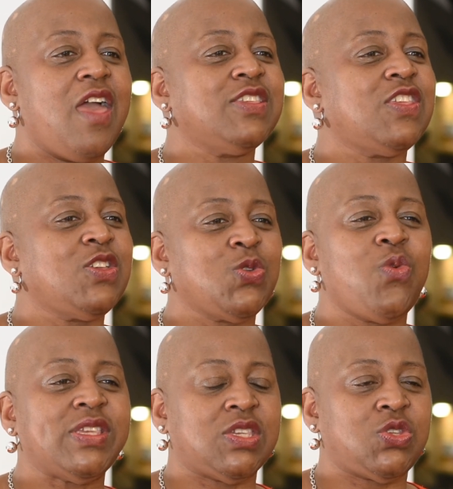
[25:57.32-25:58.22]
So there's
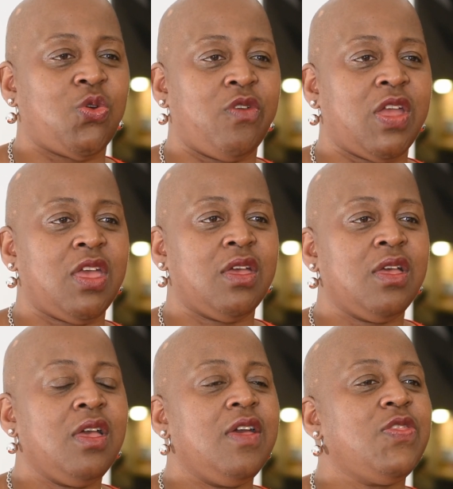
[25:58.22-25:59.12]
always a story.
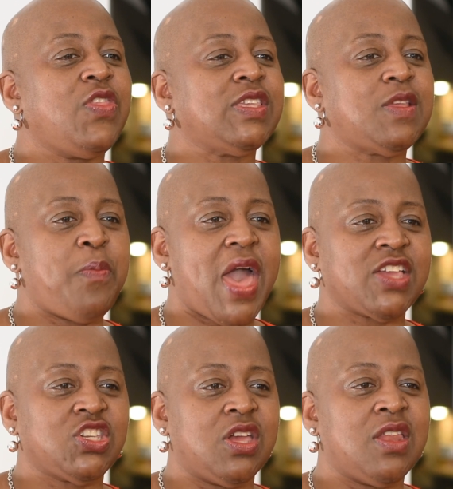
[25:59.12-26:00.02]
There's the
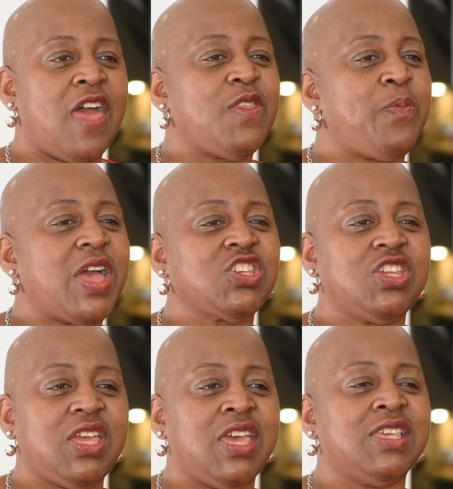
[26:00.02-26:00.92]
passion, and the
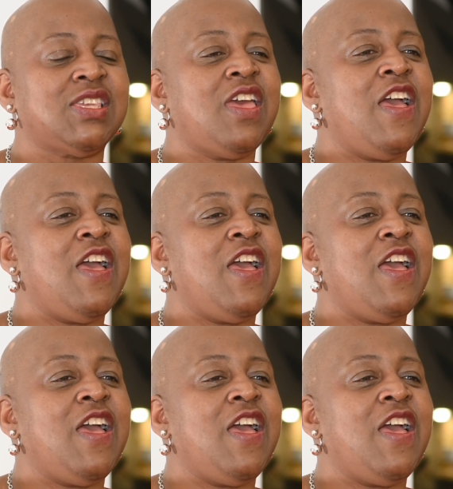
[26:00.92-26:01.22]
passion is